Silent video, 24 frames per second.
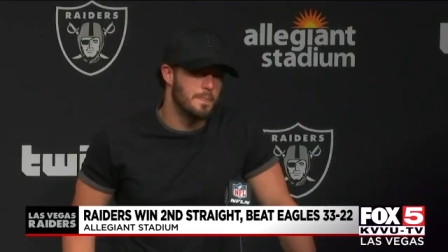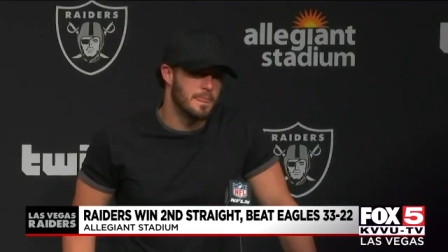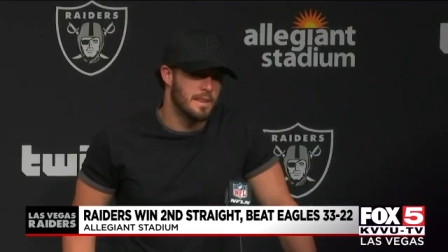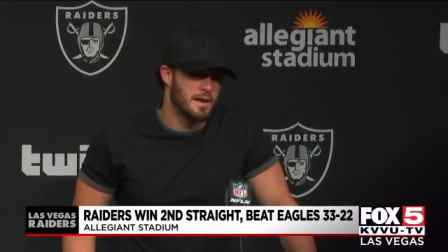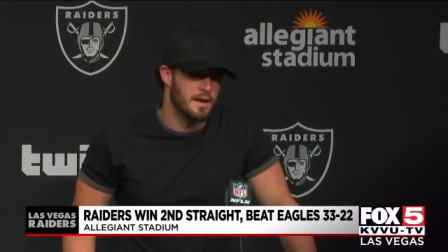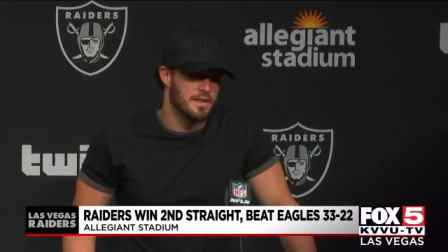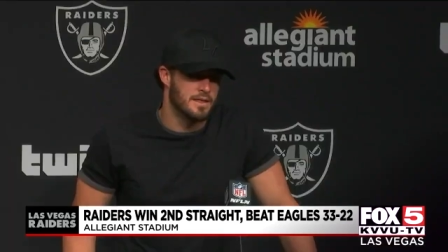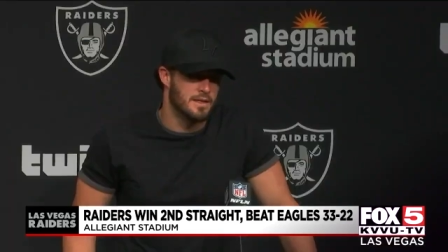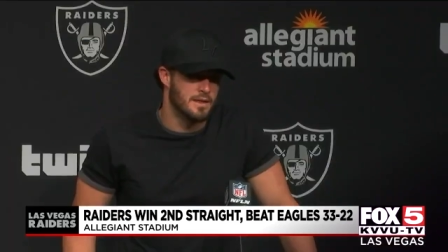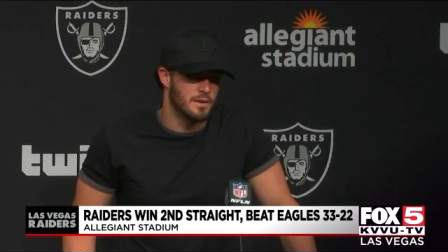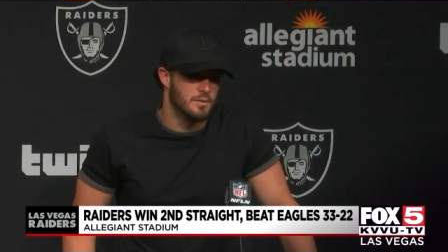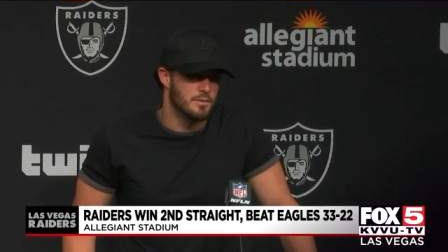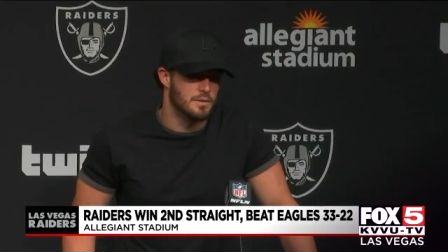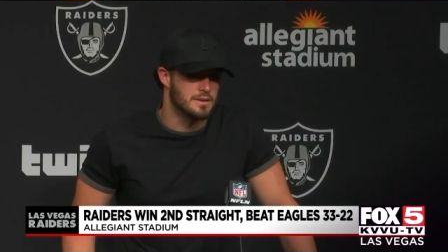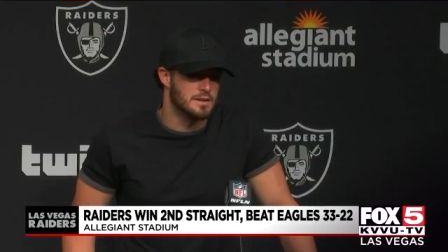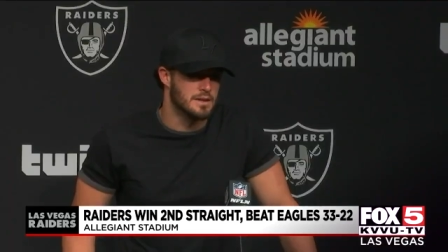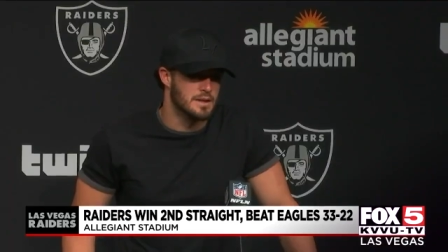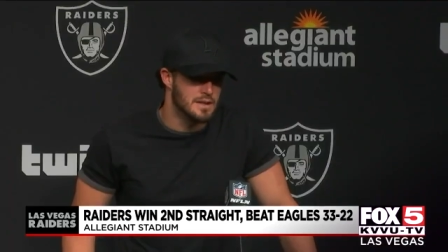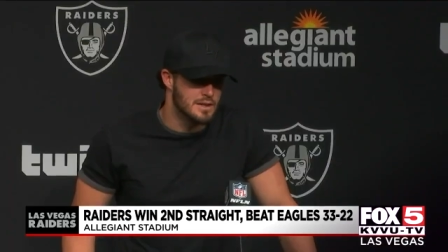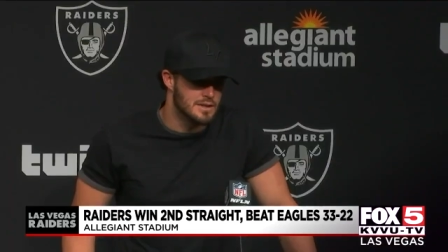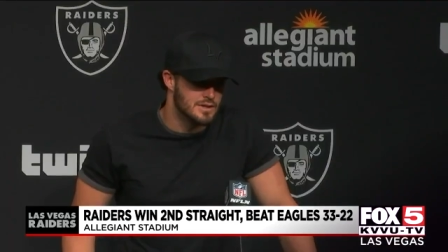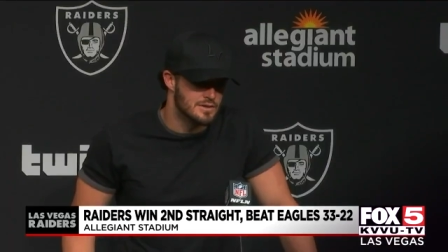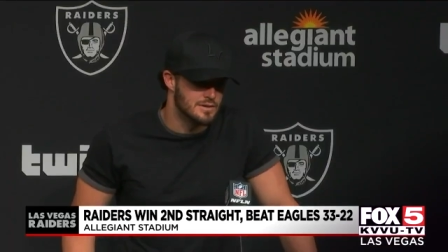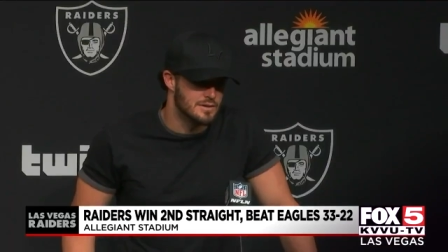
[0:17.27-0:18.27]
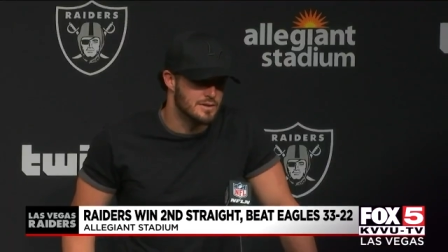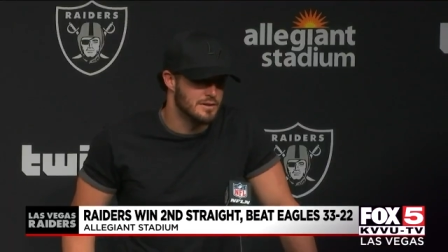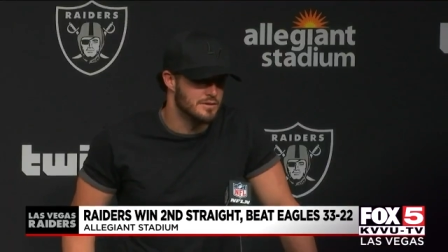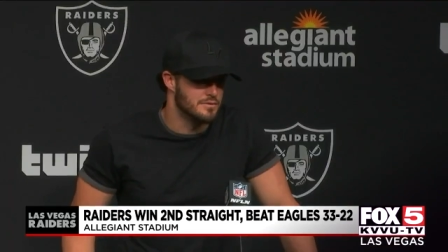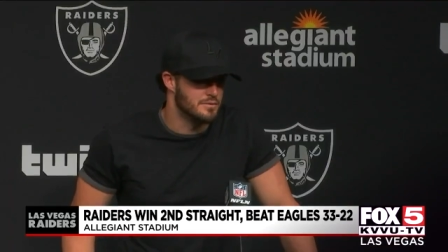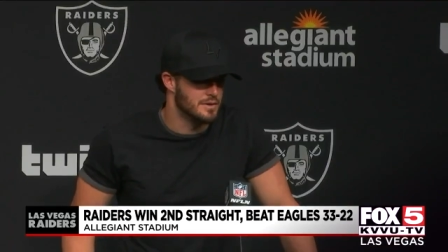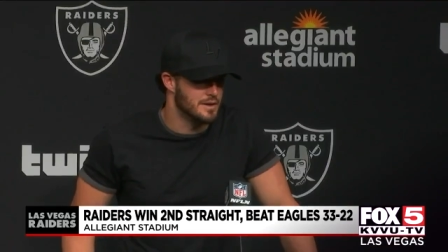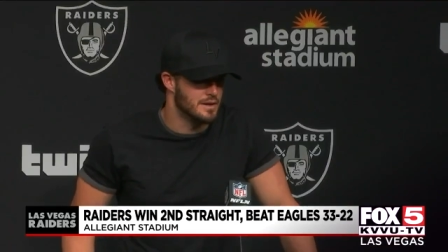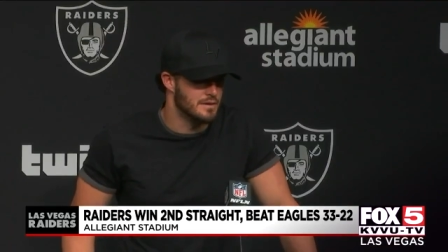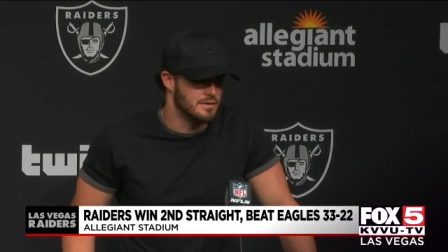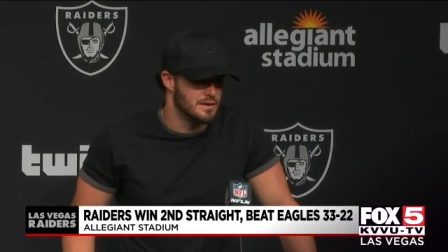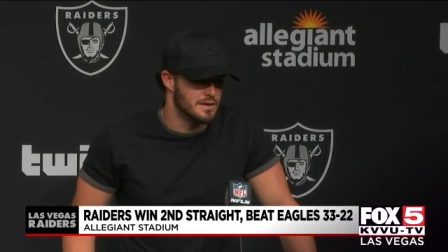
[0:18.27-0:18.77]
I think with the injuries,
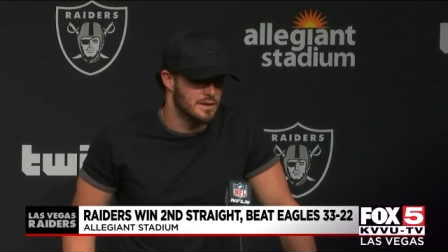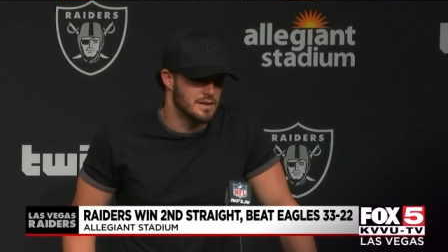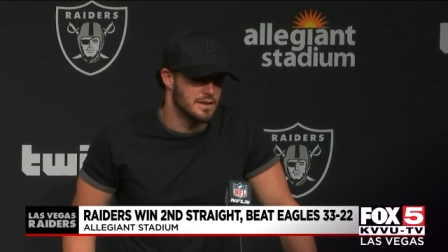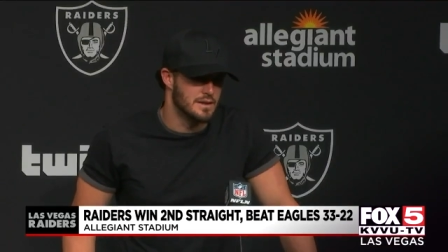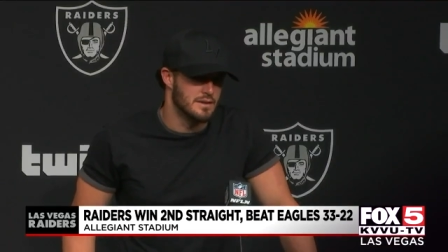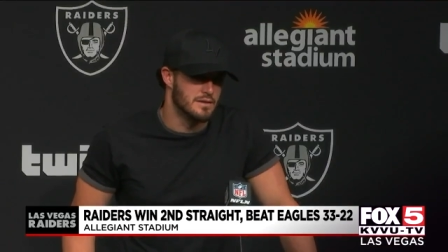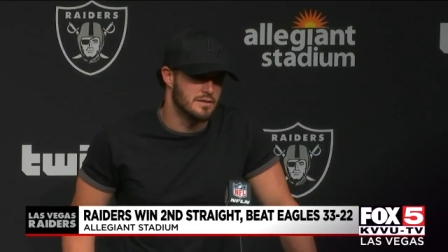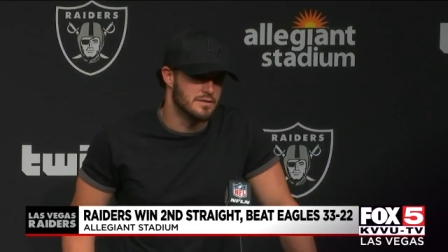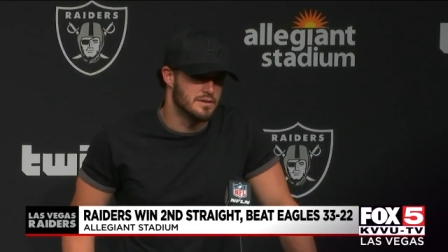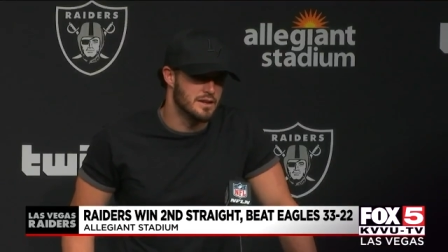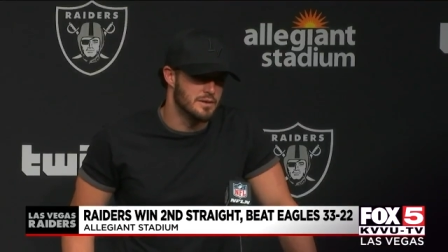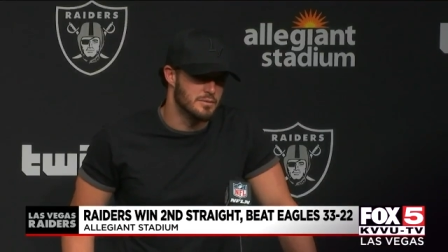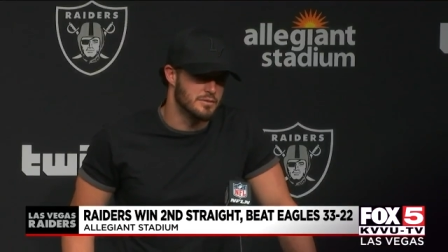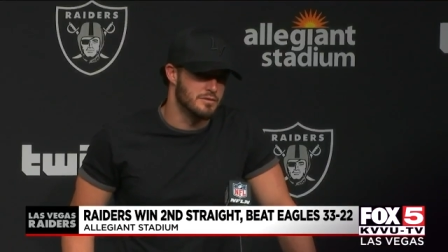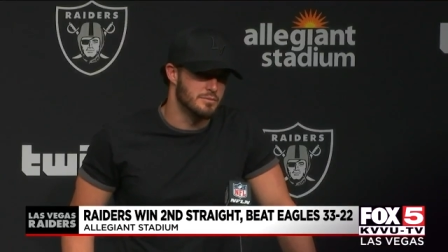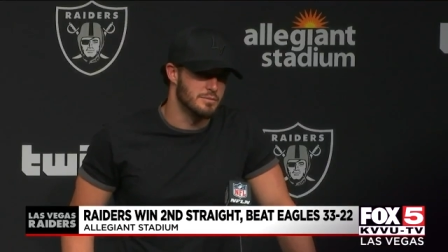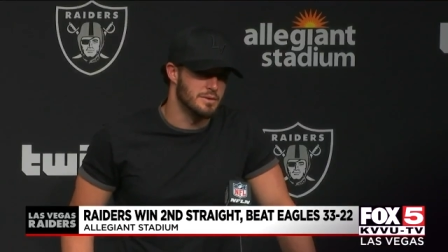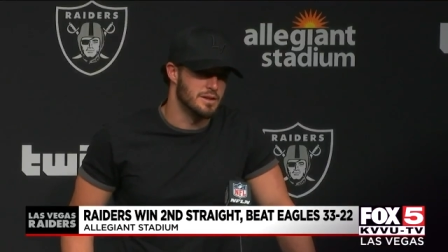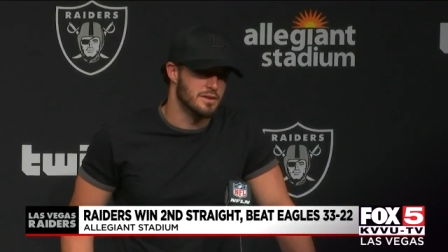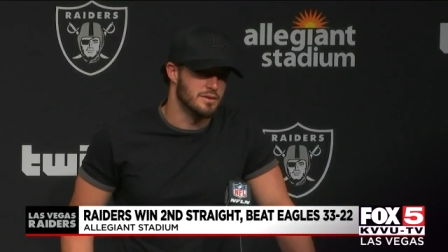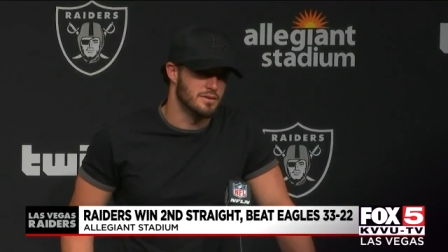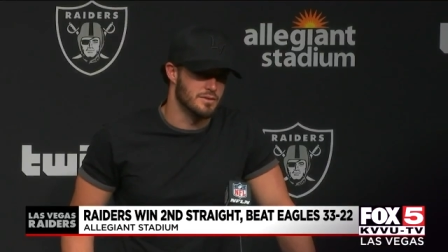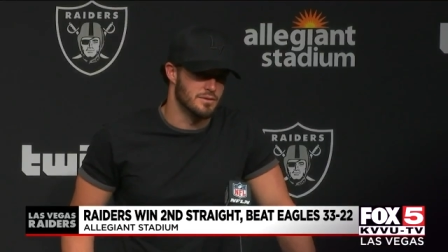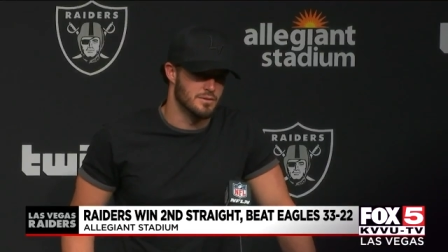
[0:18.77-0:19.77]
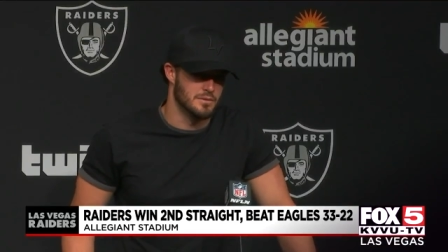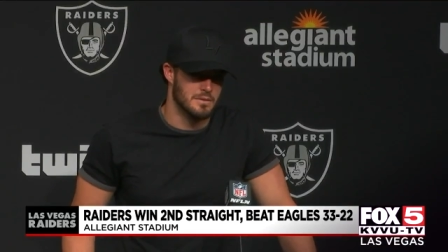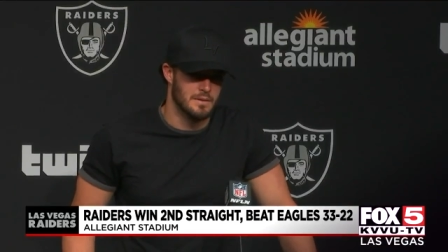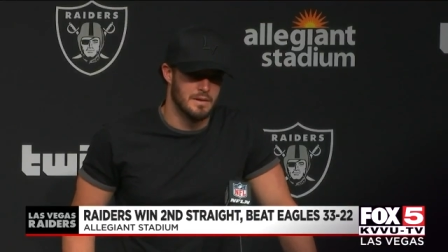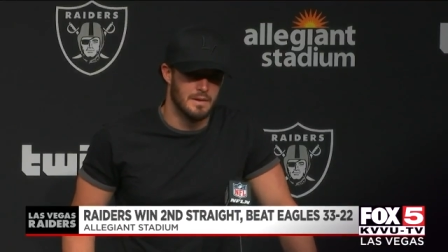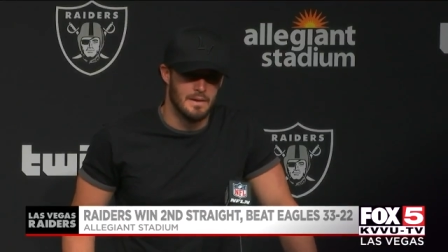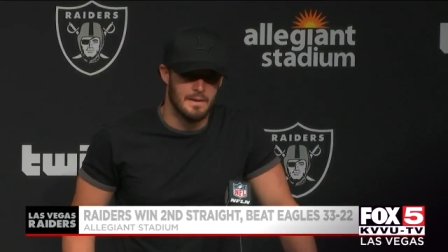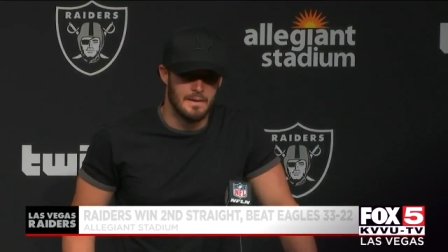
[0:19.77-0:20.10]
with everything our team's been through,